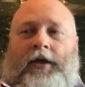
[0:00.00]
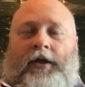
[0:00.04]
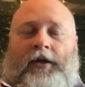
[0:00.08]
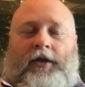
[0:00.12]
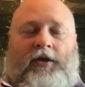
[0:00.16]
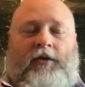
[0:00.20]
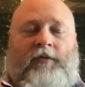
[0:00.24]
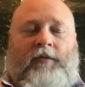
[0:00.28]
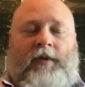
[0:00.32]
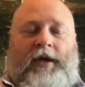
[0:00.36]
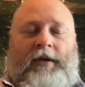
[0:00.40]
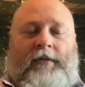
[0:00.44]

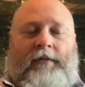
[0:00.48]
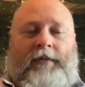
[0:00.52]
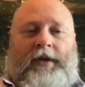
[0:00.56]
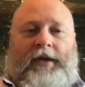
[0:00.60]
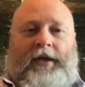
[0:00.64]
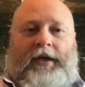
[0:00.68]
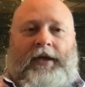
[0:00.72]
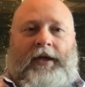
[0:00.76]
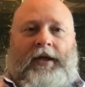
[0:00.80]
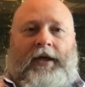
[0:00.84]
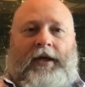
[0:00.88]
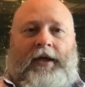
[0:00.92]
you may
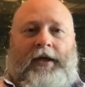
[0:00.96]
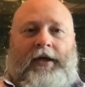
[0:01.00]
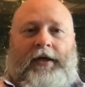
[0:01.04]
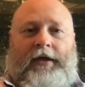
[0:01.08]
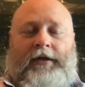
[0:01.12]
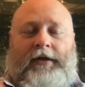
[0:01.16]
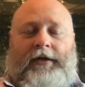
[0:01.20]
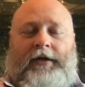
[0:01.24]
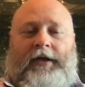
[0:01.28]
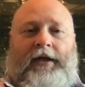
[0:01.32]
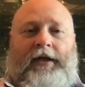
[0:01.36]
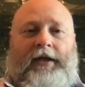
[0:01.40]
be
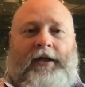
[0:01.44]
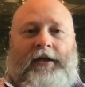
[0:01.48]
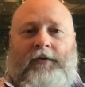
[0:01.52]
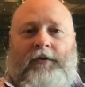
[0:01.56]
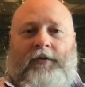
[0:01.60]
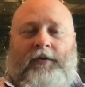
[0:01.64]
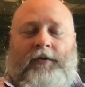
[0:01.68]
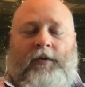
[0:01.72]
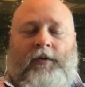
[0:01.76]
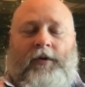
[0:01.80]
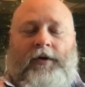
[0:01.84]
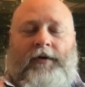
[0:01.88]
dealing
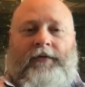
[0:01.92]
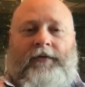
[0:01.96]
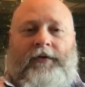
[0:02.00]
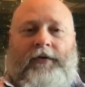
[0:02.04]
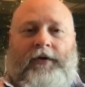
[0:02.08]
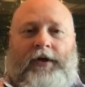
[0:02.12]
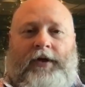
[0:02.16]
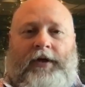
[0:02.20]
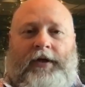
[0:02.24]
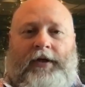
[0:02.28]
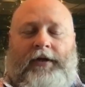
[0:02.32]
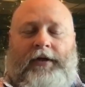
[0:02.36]
with one of
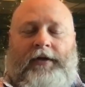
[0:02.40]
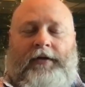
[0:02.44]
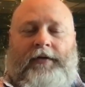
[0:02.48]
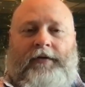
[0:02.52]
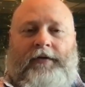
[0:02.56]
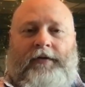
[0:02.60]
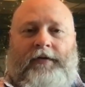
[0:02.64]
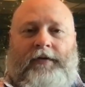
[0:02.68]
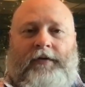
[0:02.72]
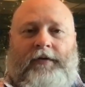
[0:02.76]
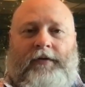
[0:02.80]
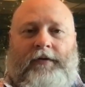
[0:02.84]
your
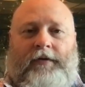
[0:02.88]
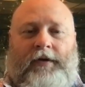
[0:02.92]
kids